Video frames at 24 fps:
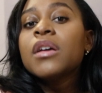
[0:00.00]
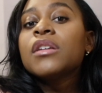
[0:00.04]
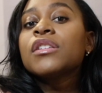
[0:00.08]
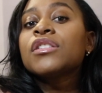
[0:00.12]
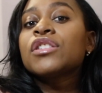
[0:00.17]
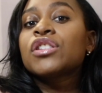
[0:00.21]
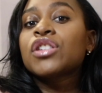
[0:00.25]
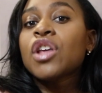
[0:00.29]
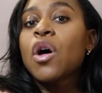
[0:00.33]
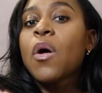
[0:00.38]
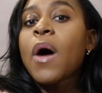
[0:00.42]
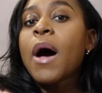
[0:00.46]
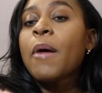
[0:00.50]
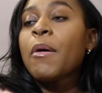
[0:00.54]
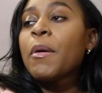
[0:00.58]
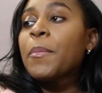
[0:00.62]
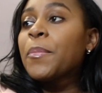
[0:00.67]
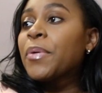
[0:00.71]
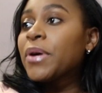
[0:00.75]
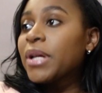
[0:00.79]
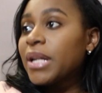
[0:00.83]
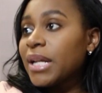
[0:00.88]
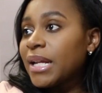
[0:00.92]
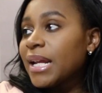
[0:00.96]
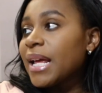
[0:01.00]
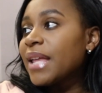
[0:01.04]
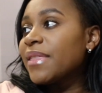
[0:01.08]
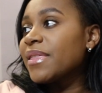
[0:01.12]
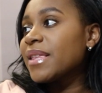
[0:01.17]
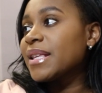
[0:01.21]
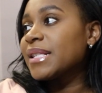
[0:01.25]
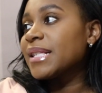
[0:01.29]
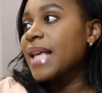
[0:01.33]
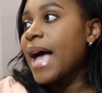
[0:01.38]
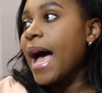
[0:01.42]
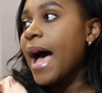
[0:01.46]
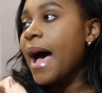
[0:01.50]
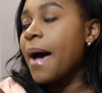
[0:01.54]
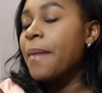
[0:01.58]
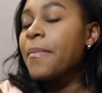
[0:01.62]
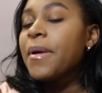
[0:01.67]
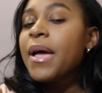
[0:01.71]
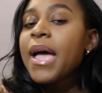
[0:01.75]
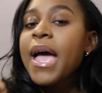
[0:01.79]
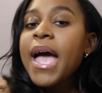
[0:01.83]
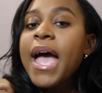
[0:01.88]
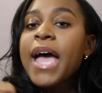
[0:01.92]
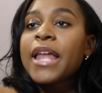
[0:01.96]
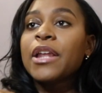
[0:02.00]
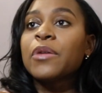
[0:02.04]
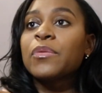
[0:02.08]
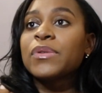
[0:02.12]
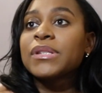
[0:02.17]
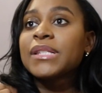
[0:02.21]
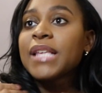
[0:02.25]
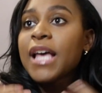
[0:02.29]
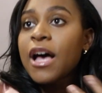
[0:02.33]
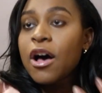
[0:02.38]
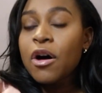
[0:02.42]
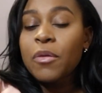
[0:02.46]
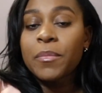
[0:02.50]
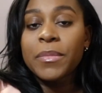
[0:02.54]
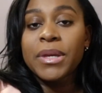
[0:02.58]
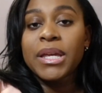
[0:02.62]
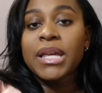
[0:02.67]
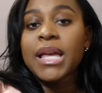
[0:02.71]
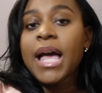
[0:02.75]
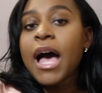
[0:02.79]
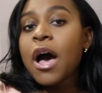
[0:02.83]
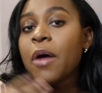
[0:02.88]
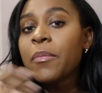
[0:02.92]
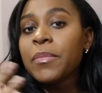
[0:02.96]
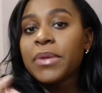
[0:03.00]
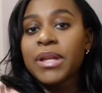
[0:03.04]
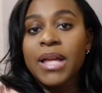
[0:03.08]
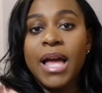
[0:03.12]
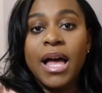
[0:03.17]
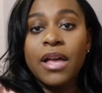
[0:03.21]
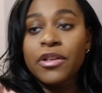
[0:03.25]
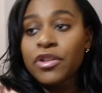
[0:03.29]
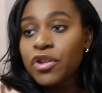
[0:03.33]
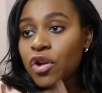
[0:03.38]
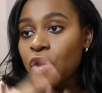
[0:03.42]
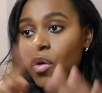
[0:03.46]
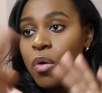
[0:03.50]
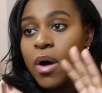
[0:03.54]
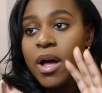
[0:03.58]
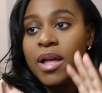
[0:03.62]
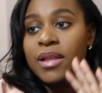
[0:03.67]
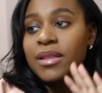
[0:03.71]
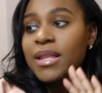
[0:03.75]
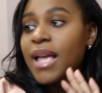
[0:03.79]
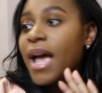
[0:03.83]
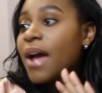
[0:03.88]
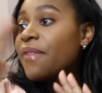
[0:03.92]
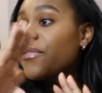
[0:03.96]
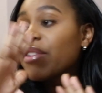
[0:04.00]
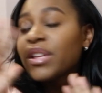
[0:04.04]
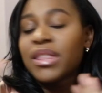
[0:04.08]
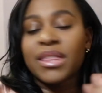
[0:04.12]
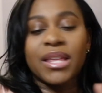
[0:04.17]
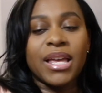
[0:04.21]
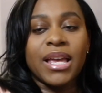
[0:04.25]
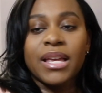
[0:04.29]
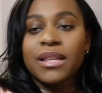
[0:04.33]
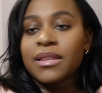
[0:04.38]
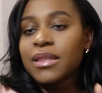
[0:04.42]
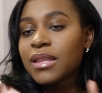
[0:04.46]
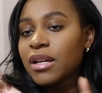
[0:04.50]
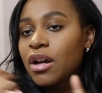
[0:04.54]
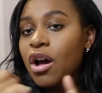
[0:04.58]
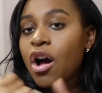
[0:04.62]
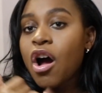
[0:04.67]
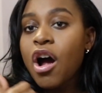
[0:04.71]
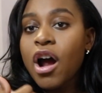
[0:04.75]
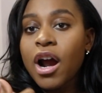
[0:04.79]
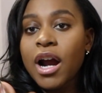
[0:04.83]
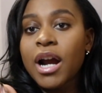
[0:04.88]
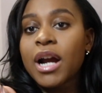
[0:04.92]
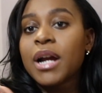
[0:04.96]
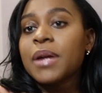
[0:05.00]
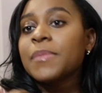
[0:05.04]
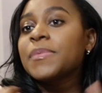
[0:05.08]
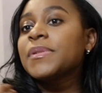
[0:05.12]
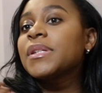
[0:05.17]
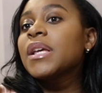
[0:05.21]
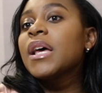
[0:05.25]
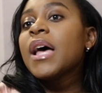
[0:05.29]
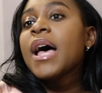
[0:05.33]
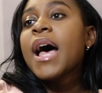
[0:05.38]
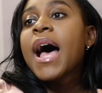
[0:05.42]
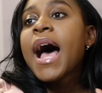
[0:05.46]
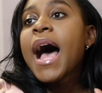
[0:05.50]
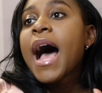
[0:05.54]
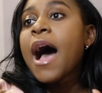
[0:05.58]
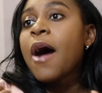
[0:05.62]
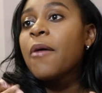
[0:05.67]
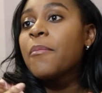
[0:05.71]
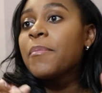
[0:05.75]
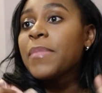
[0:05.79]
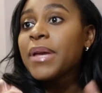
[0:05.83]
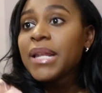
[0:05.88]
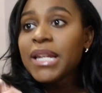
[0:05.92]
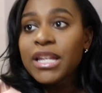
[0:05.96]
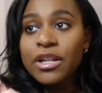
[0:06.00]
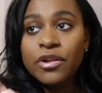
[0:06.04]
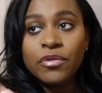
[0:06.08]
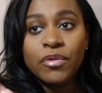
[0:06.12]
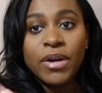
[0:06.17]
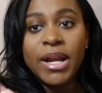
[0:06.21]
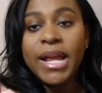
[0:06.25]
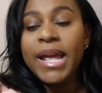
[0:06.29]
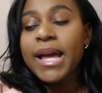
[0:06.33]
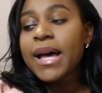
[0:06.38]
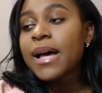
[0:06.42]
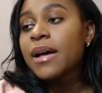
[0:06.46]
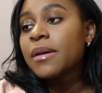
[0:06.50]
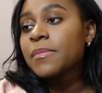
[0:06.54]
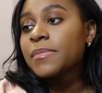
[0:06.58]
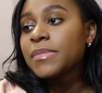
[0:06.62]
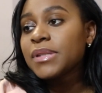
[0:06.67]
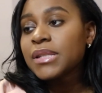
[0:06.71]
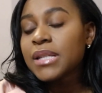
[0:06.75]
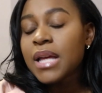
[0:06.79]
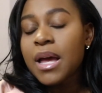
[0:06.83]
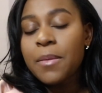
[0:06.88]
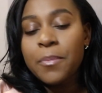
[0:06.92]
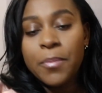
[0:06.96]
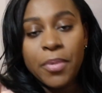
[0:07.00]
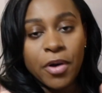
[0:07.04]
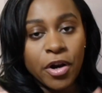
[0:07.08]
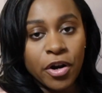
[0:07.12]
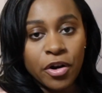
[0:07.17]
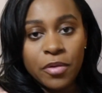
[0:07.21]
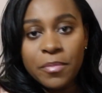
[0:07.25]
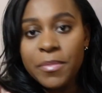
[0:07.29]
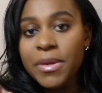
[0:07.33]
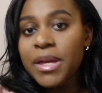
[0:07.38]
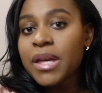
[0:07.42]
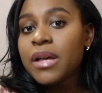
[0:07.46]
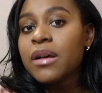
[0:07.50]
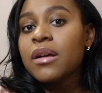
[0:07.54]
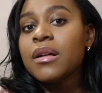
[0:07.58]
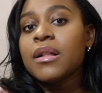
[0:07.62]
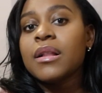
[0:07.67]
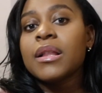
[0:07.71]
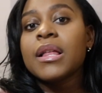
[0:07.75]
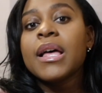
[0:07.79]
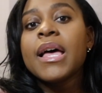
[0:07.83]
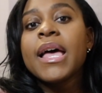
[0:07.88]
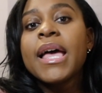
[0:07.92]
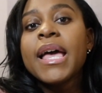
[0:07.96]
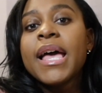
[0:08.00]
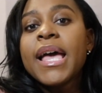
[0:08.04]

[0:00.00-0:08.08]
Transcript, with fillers: So I would put it in this app and it would tell me how many, you know, everything, the carbs, how many grams per meal.